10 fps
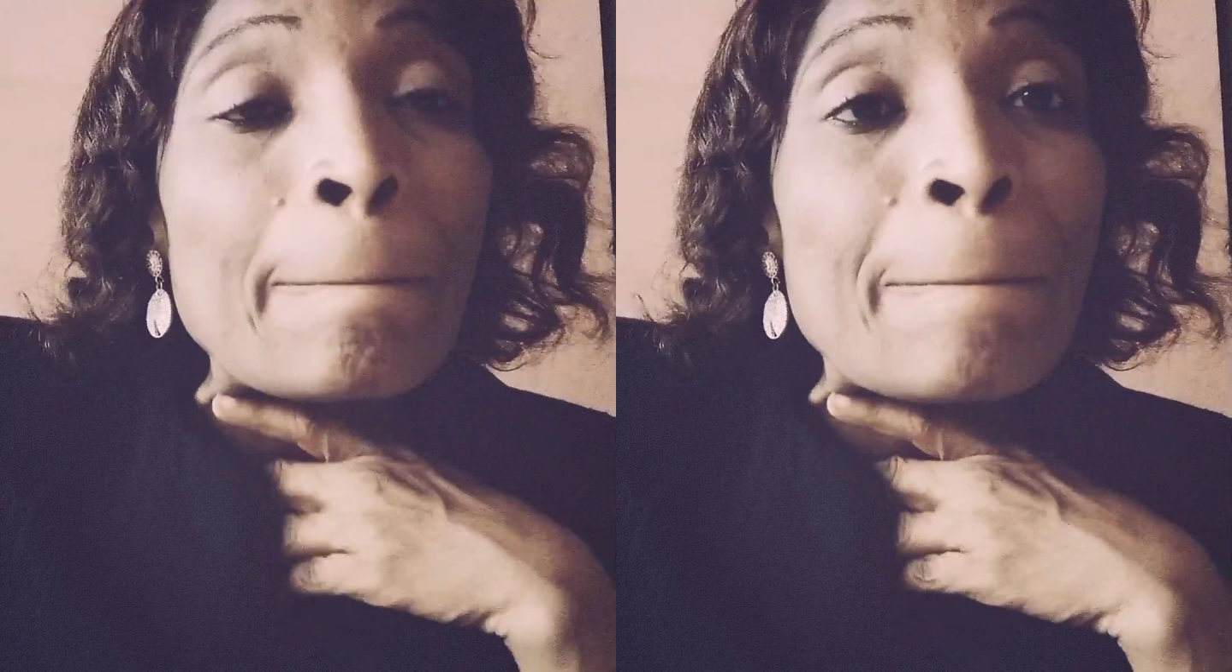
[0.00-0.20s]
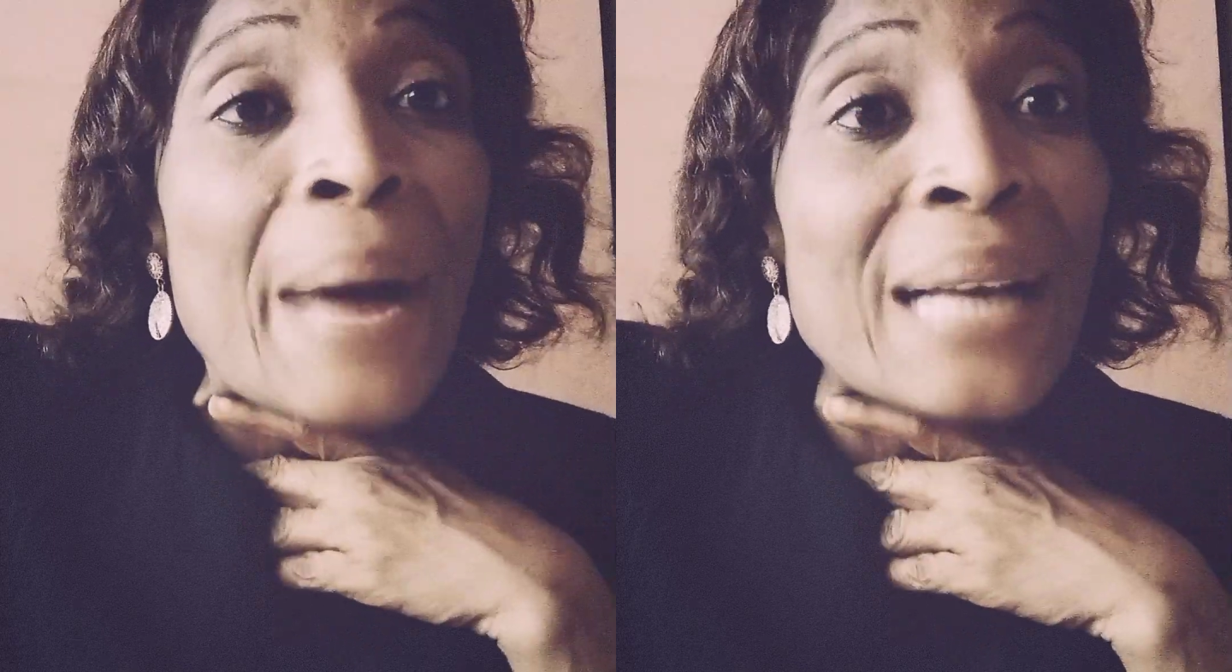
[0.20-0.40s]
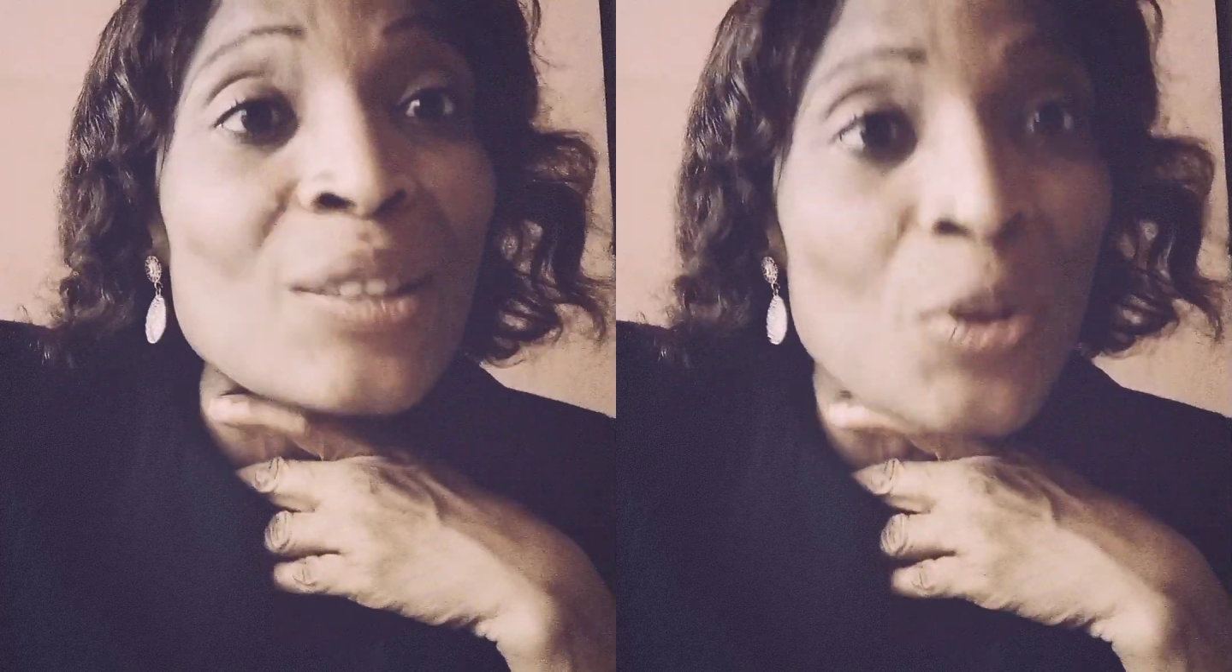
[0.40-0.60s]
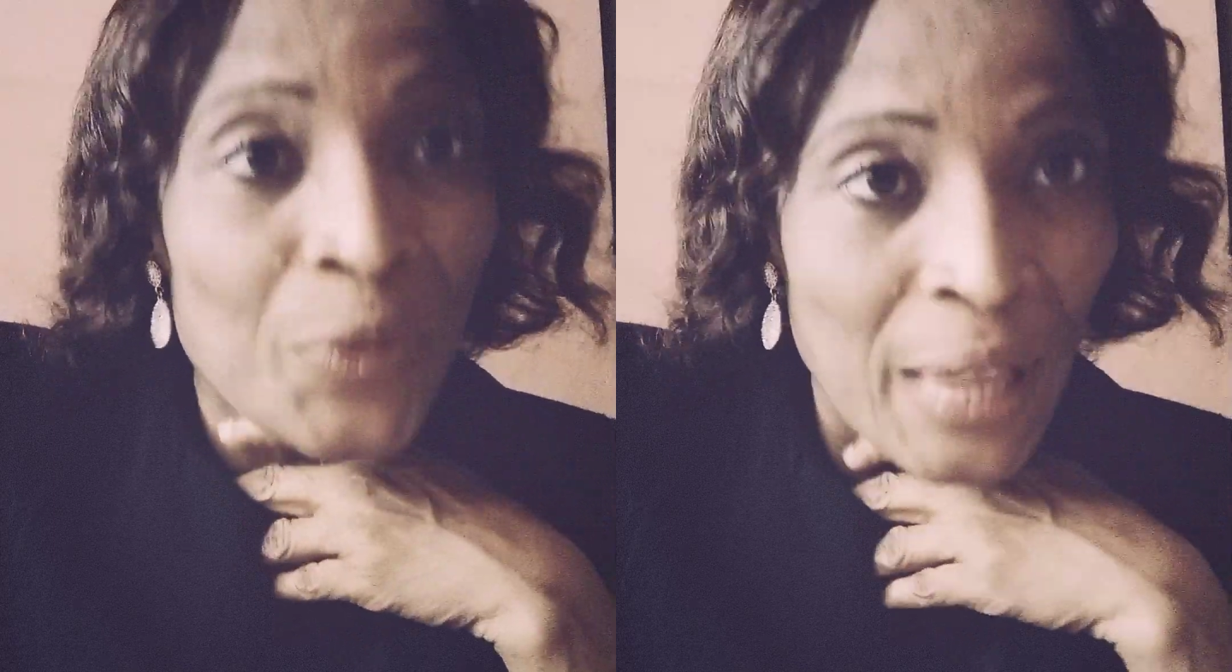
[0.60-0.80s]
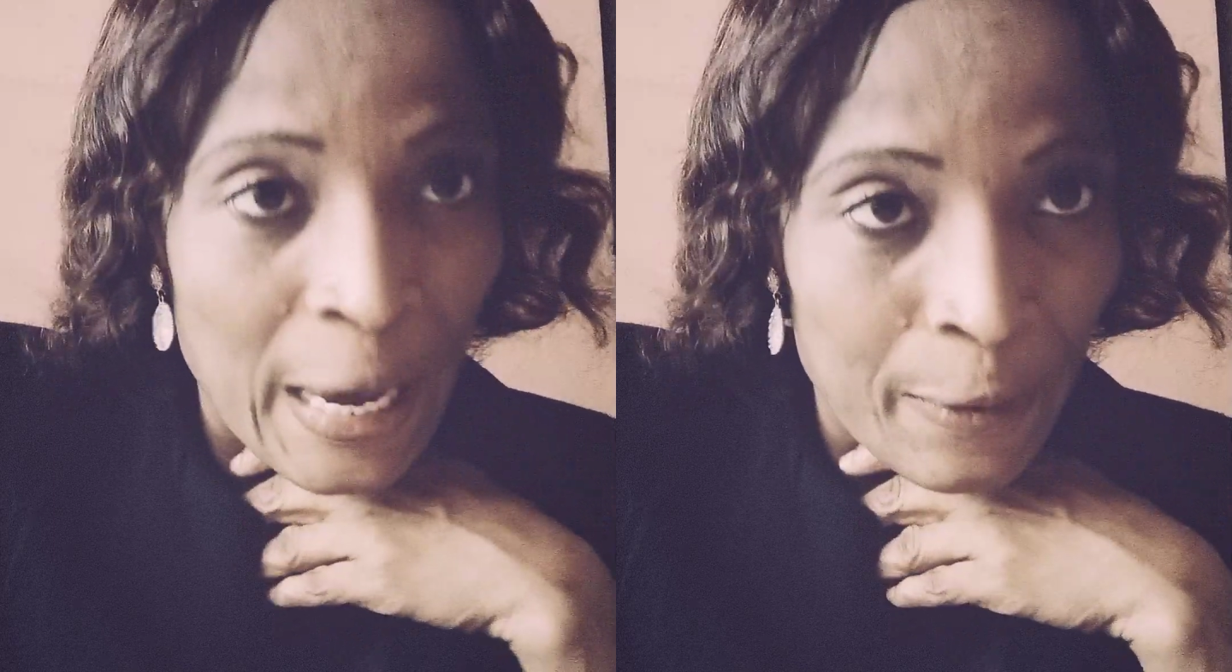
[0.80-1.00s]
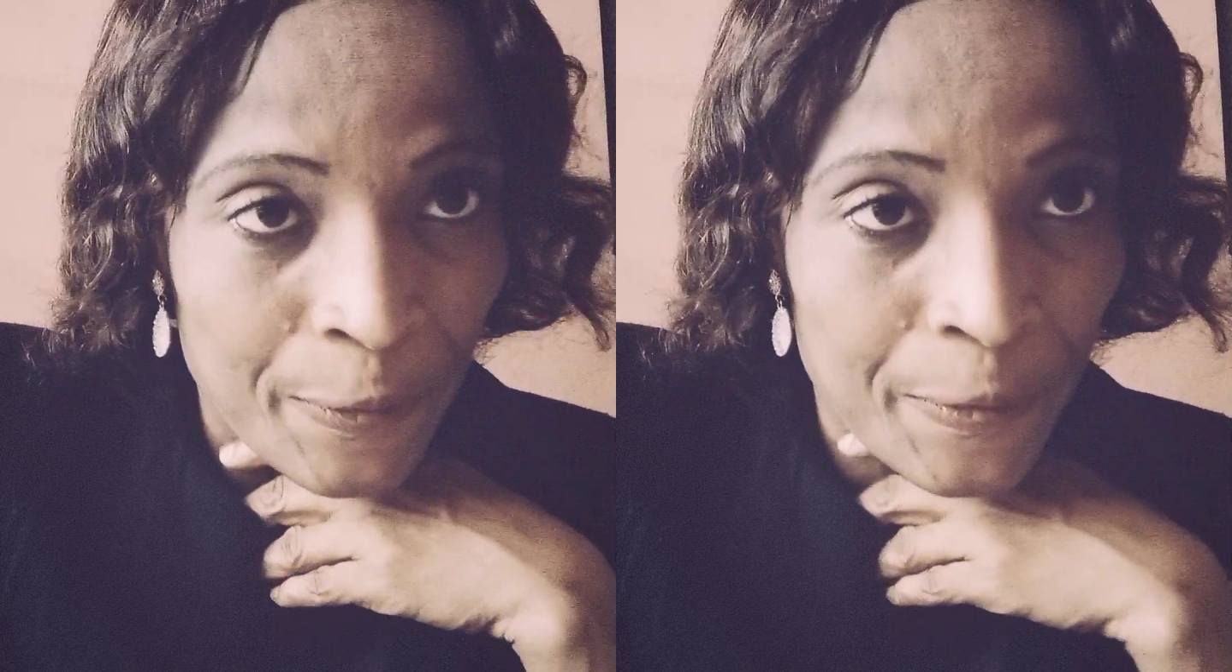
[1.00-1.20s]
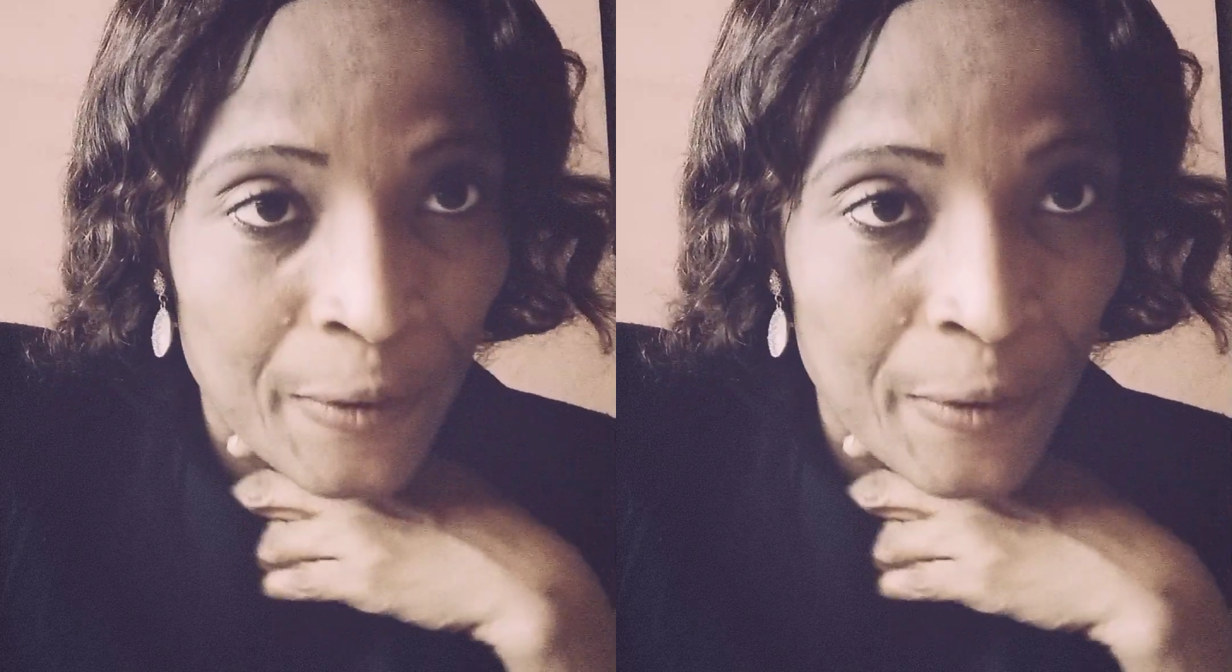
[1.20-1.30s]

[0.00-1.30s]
part of life.